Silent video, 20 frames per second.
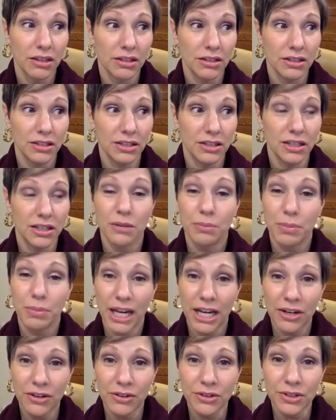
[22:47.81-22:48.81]

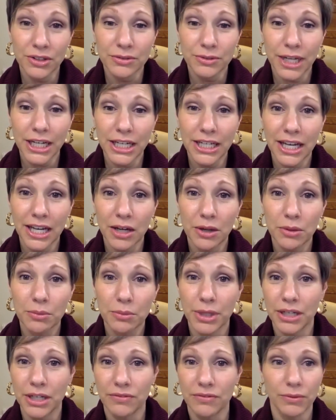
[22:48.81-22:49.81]
apparel right now.
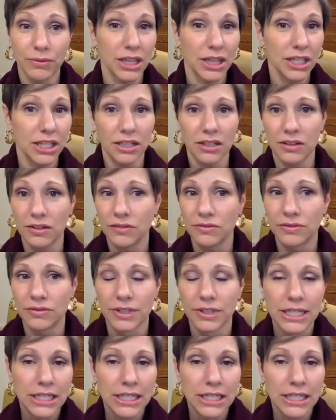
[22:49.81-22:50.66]
But if we think of